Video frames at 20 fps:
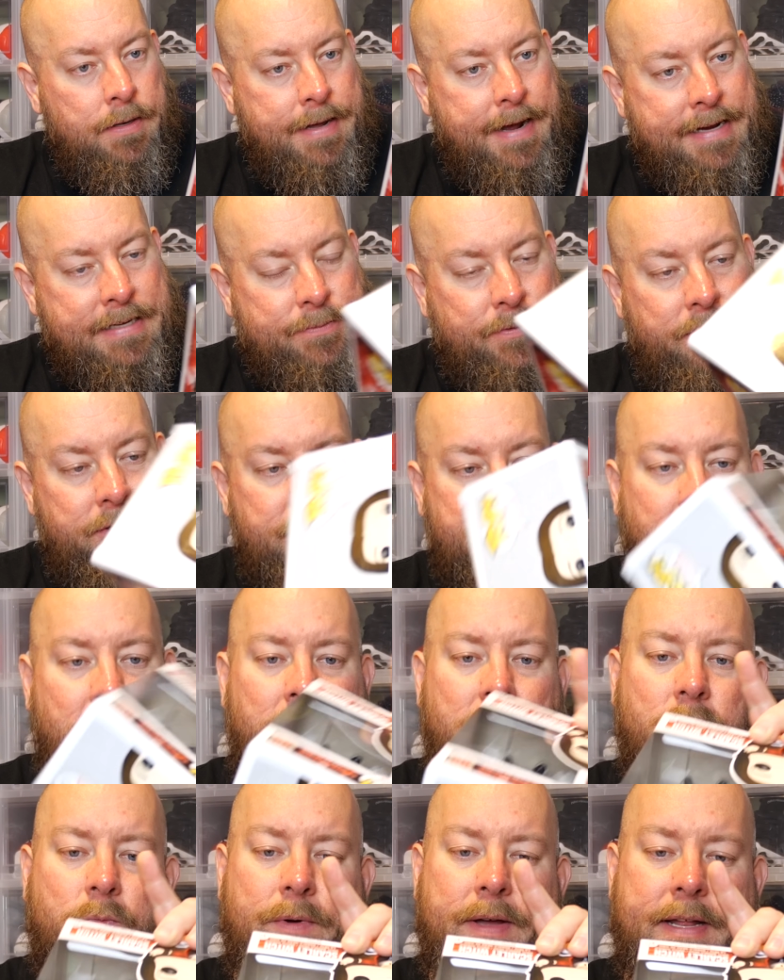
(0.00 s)
Last one,
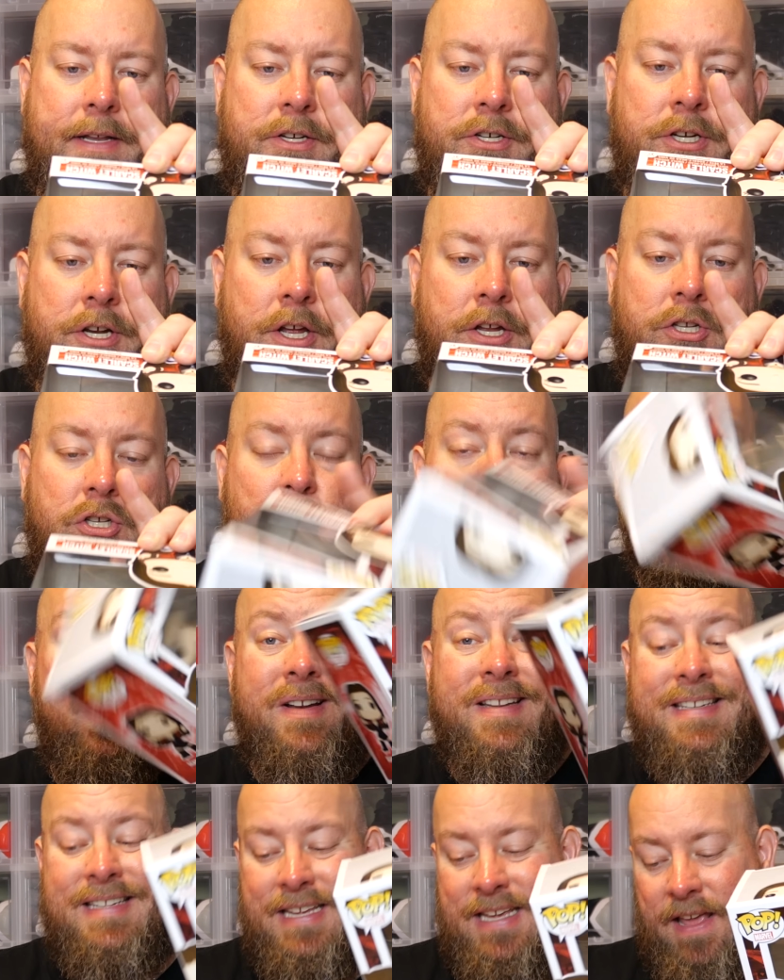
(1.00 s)
Scarlet Witch
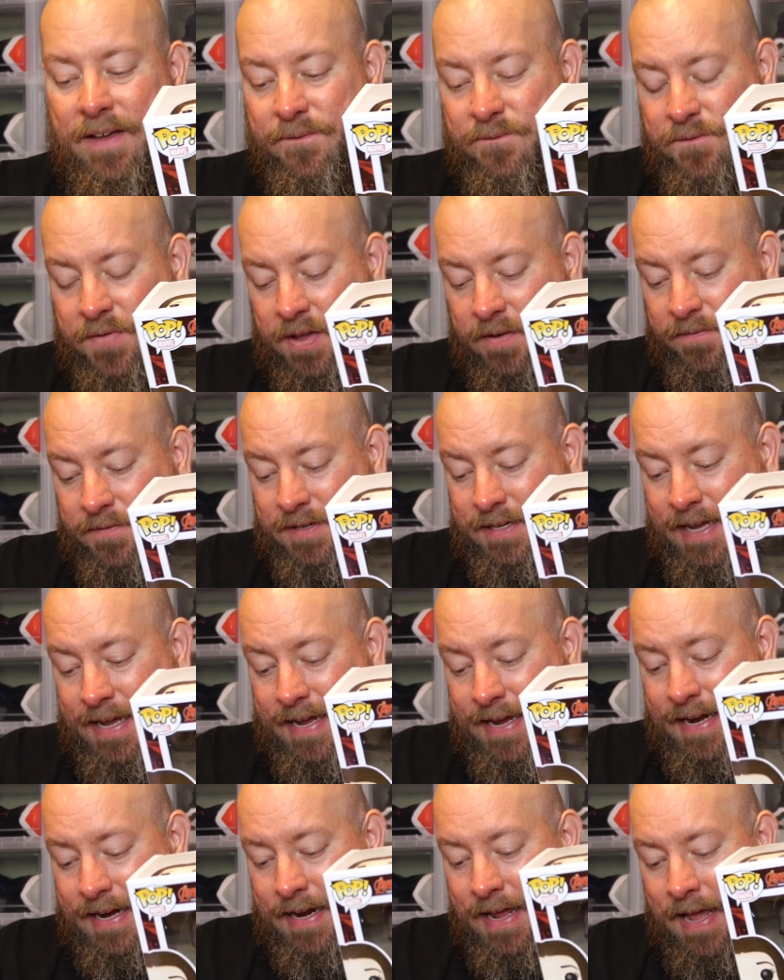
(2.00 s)

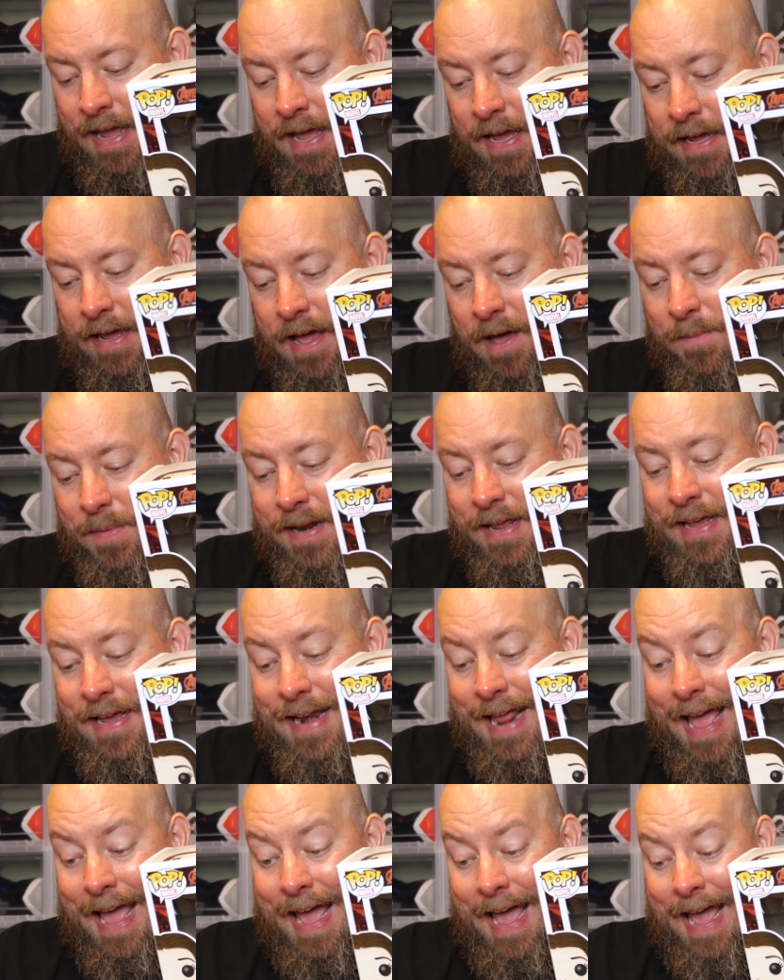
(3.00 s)
2015, coming
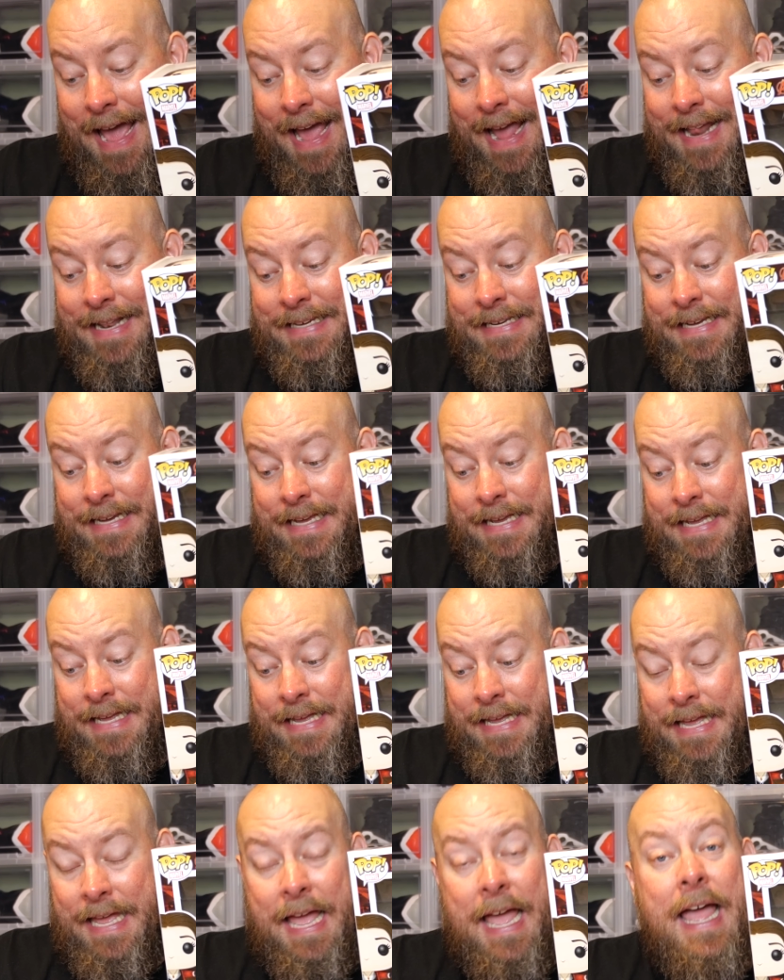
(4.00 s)
in at
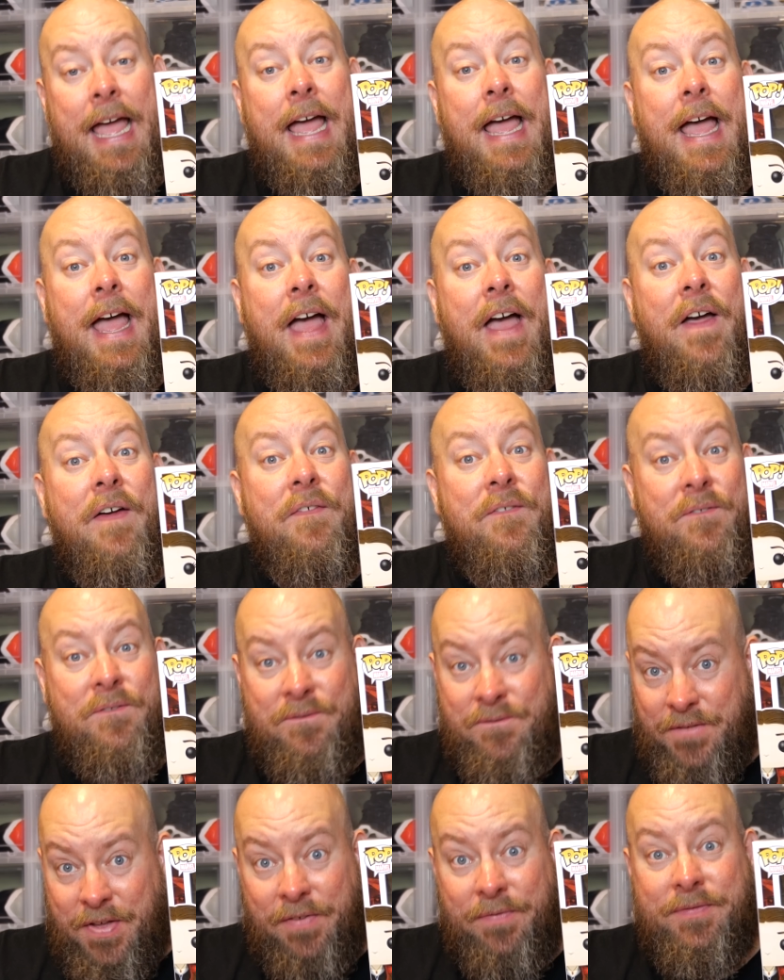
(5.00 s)

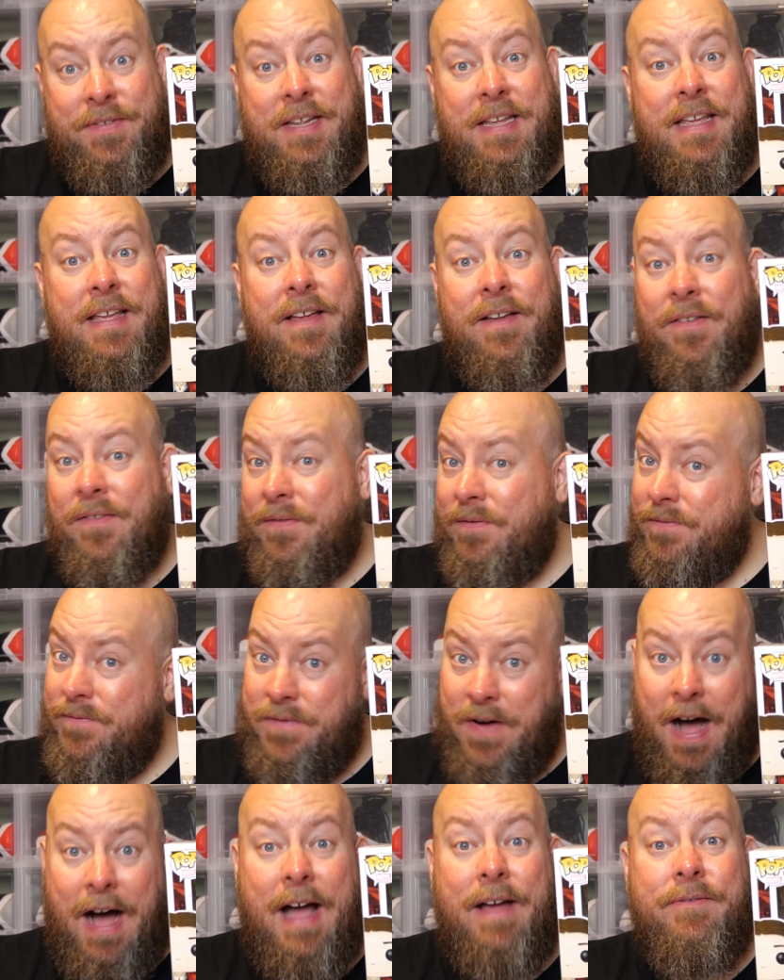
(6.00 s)

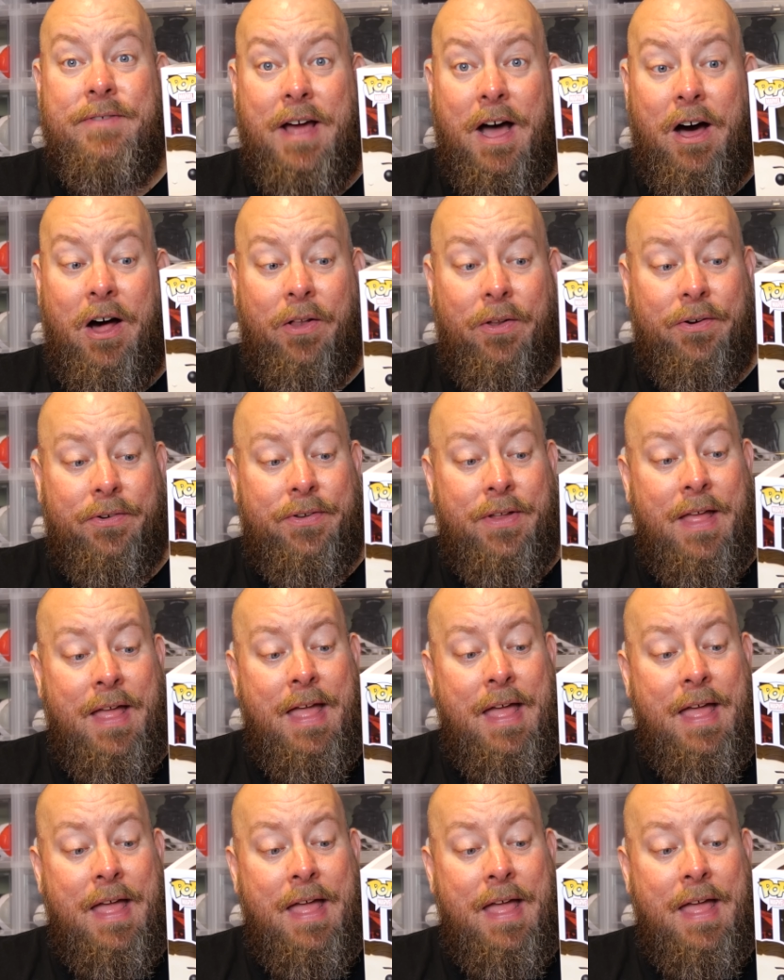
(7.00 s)
$55.